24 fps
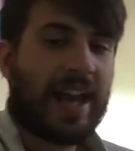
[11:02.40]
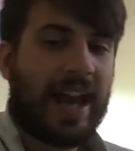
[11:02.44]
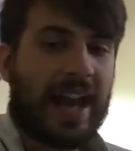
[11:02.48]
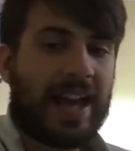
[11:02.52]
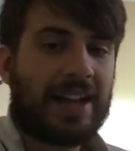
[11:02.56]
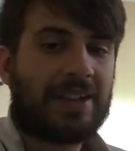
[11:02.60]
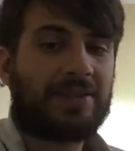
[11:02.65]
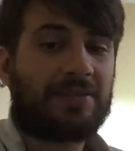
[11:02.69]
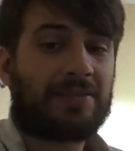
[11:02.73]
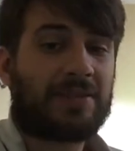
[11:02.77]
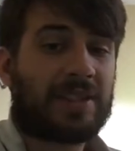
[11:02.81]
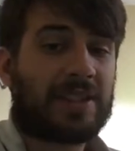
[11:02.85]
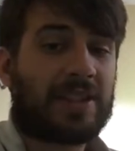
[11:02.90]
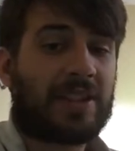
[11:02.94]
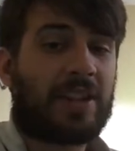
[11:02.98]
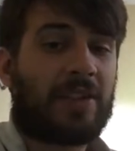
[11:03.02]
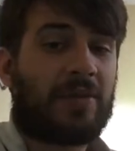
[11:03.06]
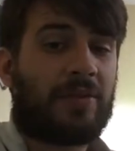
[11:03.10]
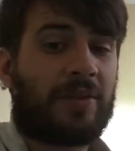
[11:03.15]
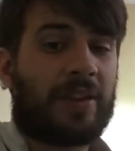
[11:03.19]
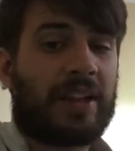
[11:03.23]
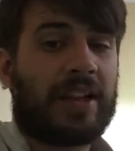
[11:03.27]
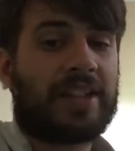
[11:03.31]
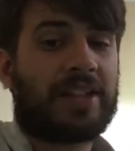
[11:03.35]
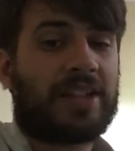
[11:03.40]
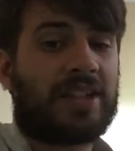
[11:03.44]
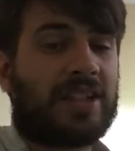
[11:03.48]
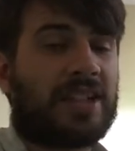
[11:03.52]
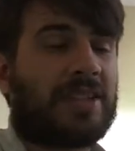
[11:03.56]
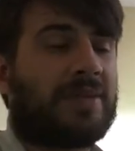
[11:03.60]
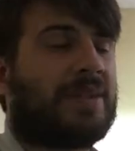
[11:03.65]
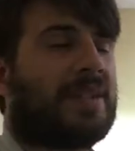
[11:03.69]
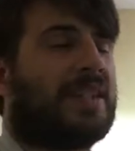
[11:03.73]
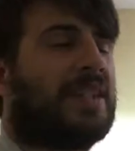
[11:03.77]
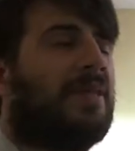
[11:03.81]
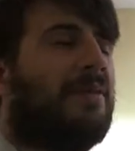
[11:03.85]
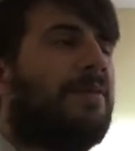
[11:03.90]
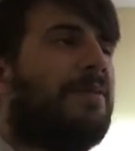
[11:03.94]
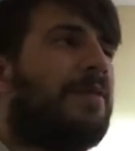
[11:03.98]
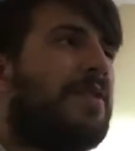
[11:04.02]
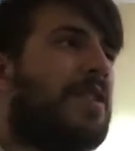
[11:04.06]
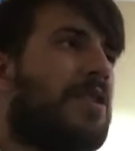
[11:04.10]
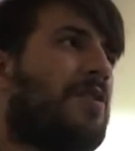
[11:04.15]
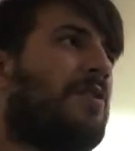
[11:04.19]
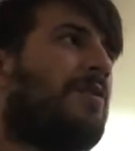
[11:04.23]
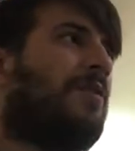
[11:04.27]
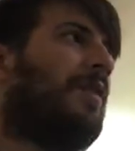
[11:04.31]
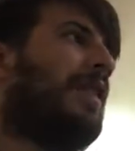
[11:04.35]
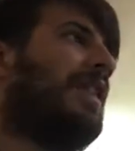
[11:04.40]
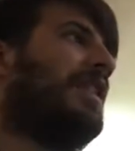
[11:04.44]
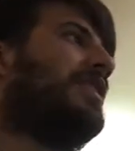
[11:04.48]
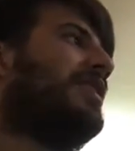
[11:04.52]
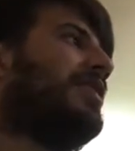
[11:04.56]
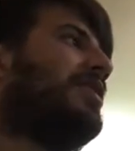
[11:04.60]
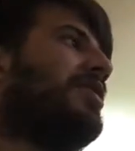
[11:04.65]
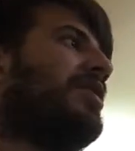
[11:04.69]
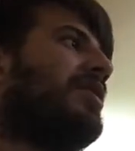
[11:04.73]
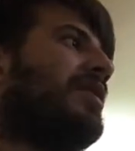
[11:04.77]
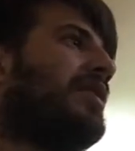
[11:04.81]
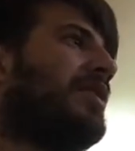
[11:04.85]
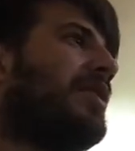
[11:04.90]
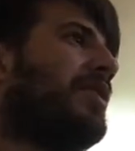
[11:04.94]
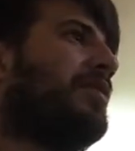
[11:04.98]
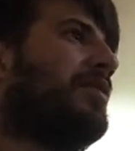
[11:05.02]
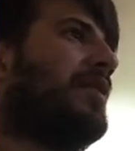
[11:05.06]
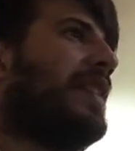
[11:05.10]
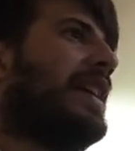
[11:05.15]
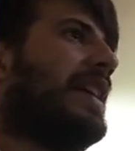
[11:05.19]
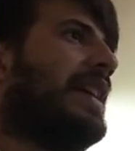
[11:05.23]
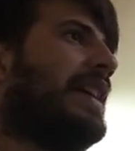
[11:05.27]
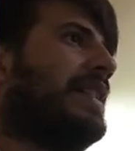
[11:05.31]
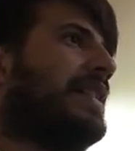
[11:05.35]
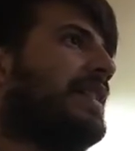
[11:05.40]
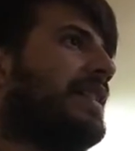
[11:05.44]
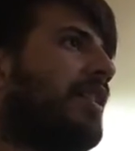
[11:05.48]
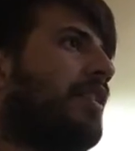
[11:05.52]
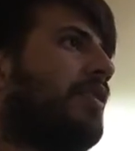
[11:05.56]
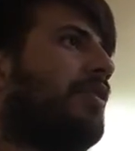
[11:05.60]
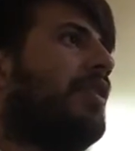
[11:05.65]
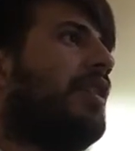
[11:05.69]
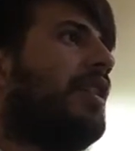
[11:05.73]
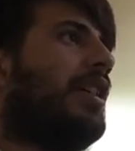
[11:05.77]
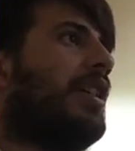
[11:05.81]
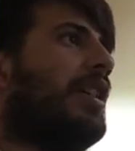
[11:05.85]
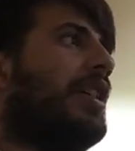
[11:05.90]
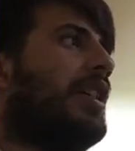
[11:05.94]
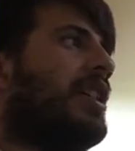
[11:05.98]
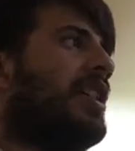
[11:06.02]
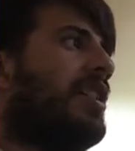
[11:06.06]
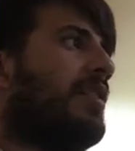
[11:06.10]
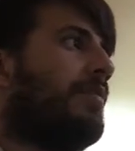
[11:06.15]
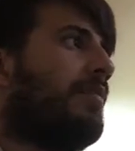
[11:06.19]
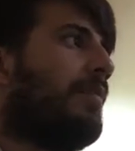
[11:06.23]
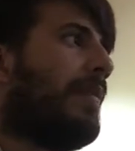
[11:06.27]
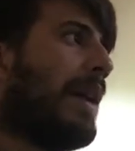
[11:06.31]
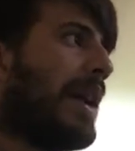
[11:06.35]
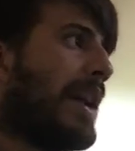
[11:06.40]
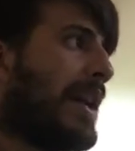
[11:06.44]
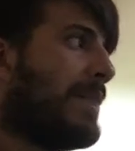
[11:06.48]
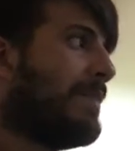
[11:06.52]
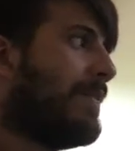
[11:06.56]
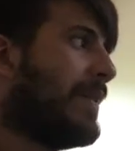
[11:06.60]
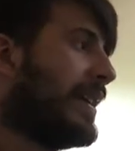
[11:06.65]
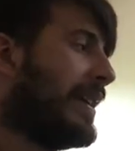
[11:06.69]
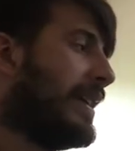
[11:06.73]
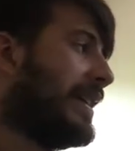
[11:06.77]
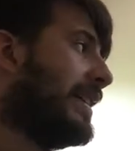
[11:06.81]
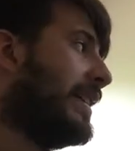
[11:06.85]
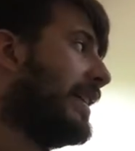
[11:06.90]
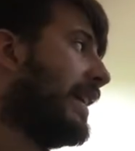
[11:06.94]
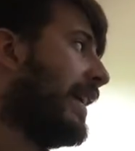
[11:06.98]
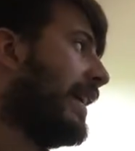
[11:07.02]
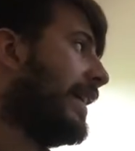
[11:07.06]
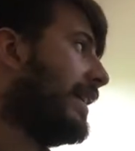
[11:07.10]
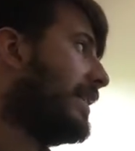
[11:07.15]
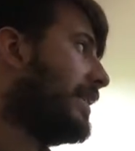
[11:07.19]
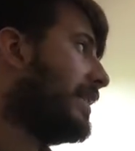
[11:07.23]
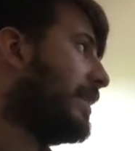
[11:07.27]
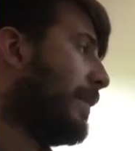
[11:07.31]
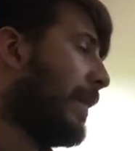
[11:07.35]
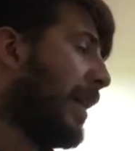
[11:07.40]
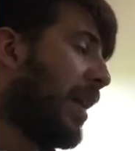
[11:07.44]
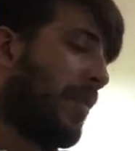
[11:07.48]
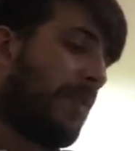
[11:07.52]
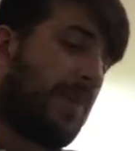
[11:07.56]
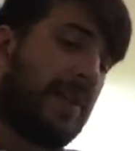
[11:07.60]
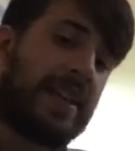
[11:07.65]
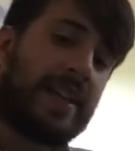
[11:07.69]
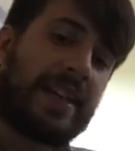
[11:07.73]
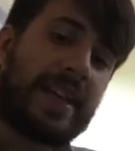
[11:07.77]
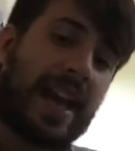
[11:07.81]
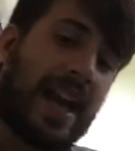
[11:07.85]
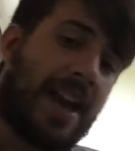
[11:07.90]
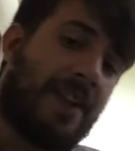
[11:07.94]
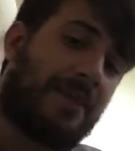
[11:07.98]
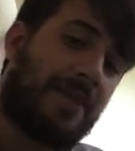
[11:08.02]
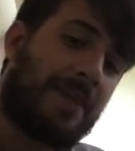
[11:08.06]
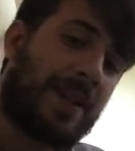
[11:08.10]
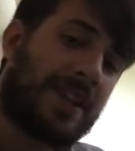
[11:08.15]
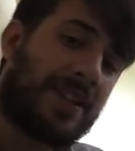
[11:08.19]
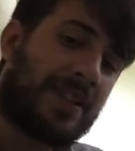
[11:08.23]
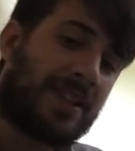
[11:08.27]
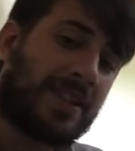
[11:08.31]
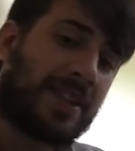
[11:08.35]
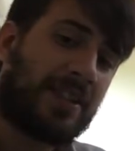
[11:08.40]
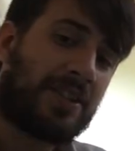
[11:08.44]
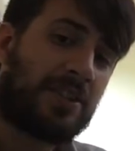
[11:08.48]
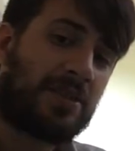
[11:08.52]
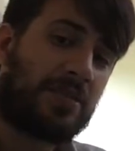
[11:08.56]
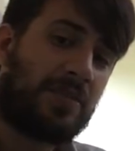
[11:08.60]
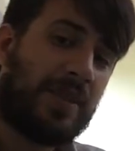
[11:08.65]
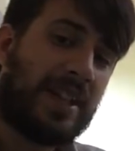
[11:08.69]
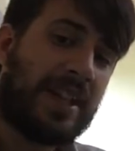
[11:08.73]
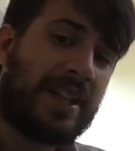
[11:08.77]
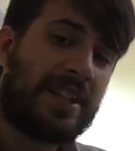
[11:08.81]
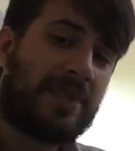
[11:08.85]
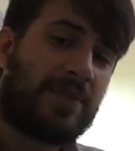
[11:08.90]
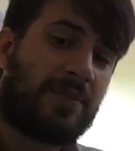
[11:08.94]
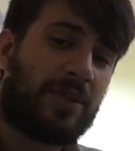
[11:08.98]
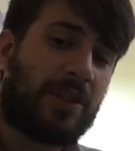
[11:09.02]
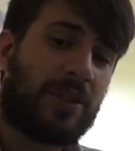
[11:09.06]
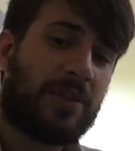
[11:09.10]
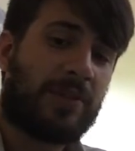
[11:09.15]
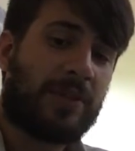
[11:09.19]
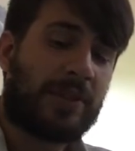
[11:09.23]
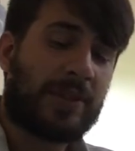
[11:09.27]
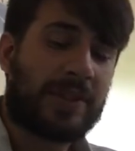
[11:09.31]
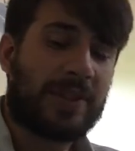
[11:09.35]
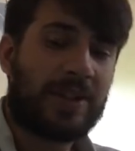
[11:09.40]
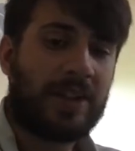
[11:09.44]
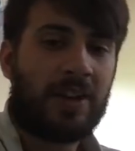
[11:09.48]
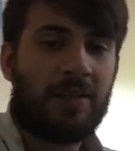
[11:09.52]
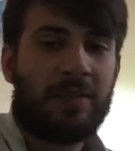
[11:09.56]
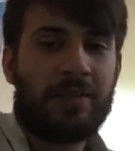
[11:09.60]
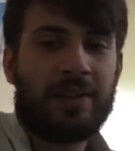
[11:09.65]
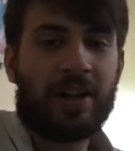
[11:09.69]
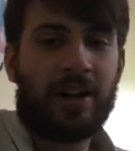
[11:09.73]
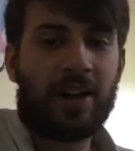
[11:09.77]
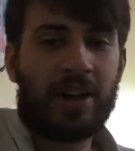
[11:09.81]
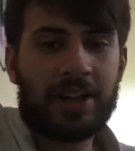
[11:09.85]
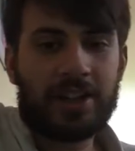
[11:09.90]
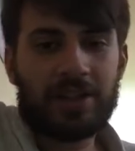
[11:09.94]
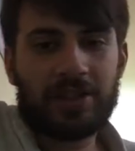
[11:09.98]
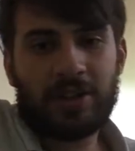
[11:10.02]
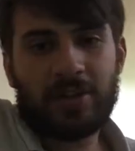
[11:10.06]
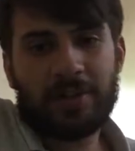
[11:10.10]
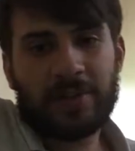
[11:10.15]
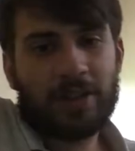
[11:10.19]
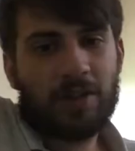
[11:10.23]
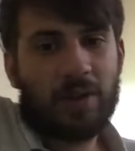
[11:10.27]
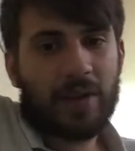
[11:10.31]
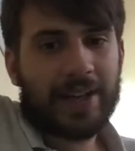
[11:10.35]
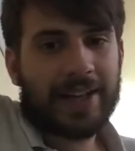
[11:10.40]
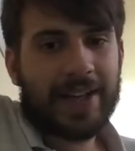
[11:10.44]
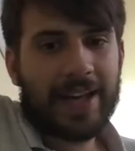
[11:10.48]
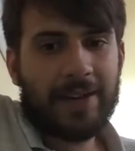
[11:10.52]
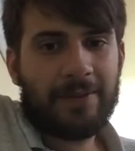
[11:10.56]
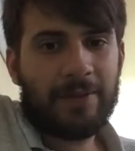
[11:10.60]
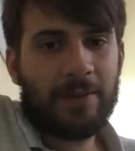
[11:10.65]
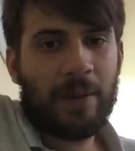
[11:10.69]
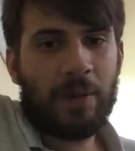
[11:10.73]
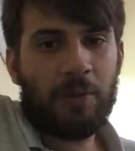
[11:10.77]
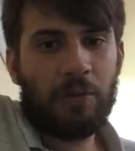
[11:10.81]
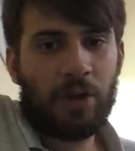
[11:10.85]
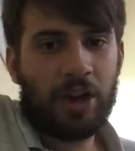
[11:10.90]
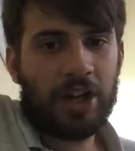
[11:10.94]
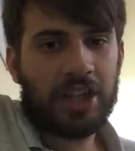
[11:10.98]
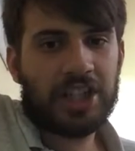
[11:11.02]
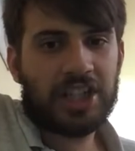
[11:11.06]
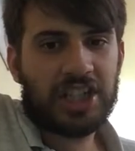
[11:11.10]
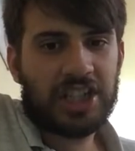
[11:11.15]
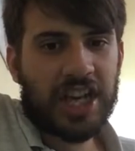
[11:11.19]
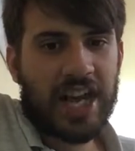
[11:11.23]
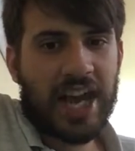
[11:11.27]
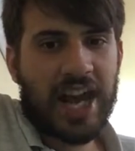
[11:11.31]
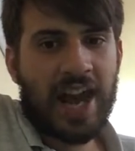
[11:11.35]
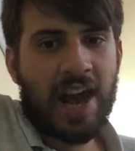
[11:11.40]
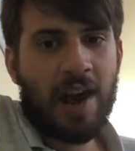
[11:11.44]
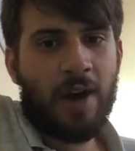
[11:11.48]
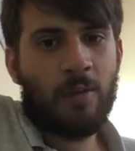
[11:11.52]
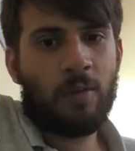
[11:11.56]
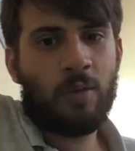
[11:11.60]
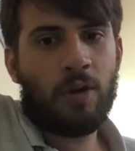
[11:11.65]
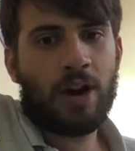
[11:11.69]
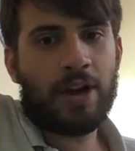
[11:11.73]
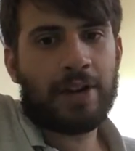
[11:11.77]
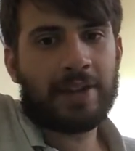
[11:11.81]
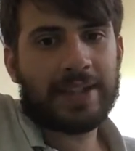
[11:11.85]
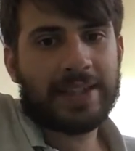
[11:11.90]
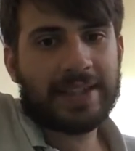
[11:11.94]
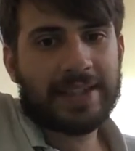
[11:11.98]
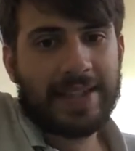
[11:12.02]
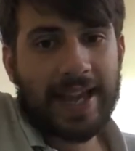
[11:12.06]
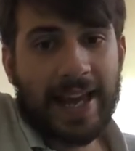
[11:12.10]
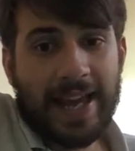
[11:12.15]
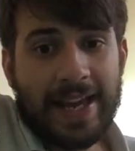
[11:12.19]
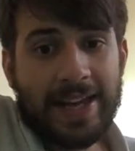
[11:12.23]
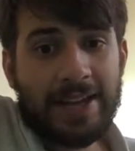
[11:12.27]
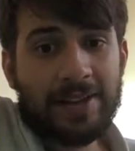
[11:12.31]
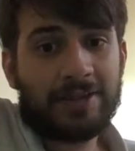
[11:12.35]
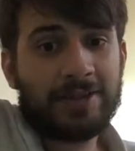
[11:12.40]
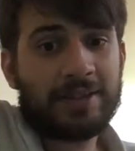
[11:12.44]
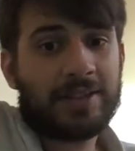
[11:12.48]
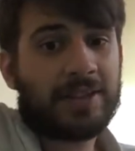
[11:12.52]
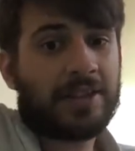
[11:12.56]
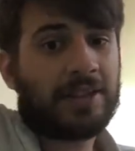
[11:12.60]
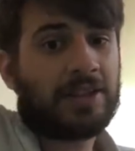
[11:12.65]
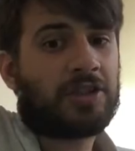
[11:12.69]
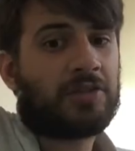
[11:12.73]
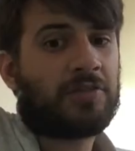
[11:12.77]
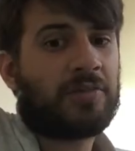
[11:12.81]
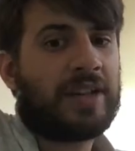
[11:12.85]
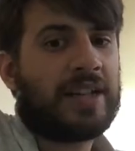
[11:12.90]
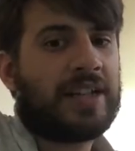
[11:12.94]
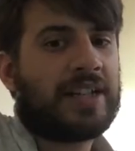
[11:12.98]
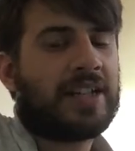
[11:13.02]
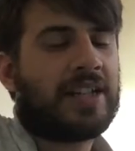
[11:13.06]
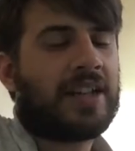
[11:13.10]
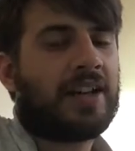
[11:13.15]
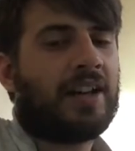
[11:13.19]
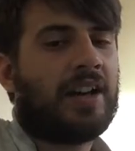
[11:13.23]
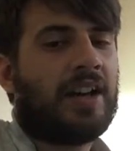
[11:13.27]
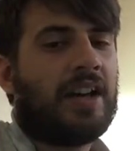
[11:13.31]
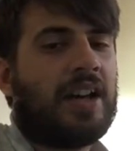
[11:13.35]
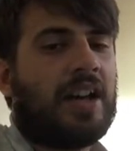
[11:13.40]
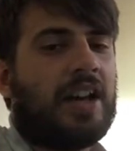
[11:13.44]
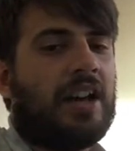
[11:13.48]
handle staff relationships? There's a few things you can do here. So maybe it's about being careful about your social media profile. So I mean, I try and be quite careful about what I share and what I say on social media.